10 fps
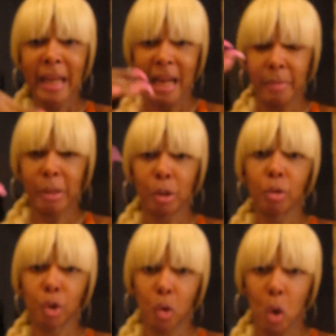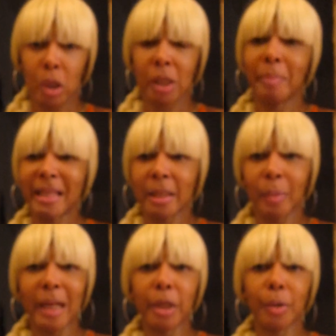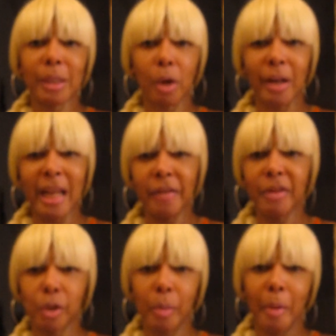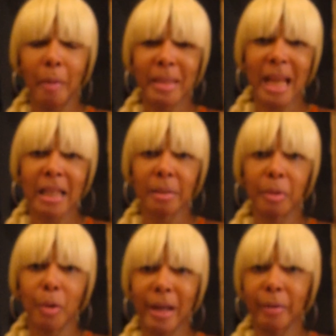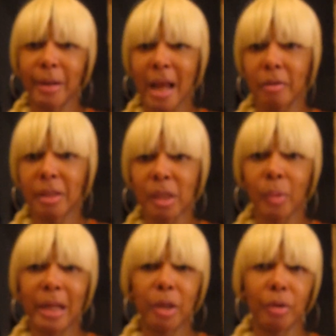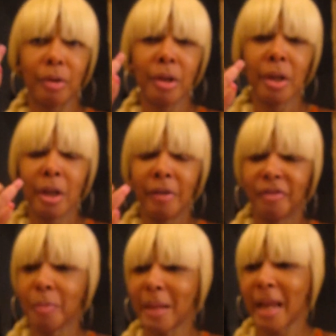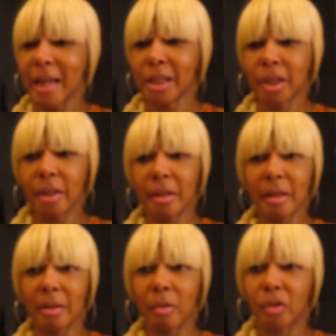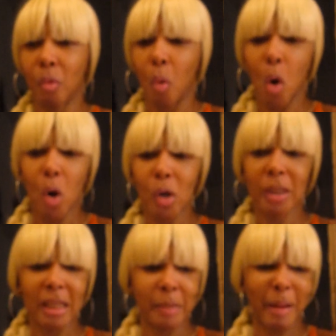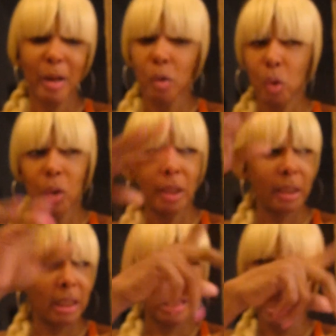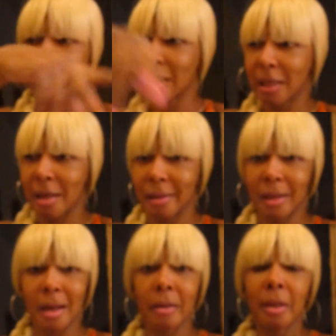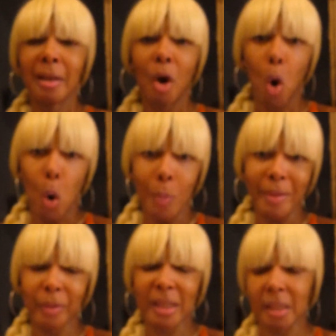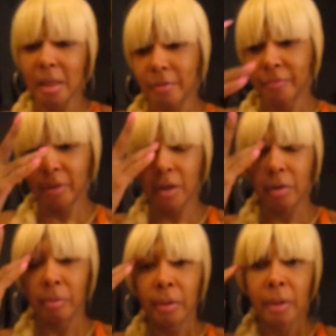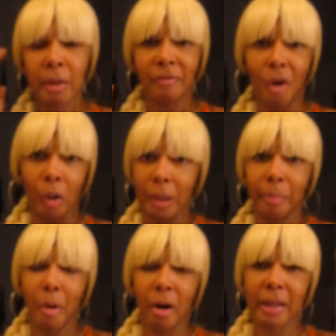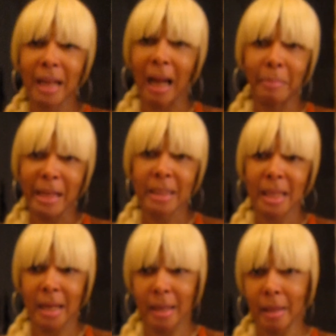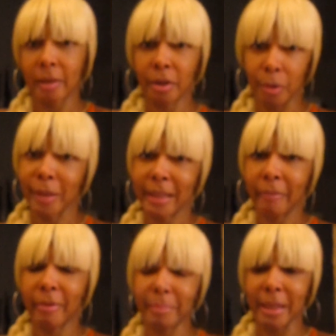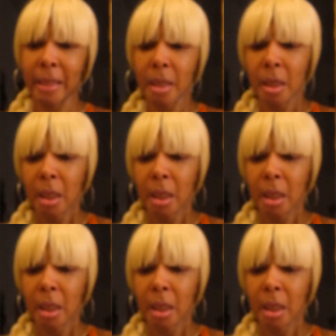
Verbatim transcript: It was too strong. So basically what they do is go to individual apartments, ask them to go ahead on out. This way they do the fumigation, the, the walls, the speckle, the da-da-da-da-da-da, old building stuff, you know, falling apart, got to make it stay together. You don't get that rent money.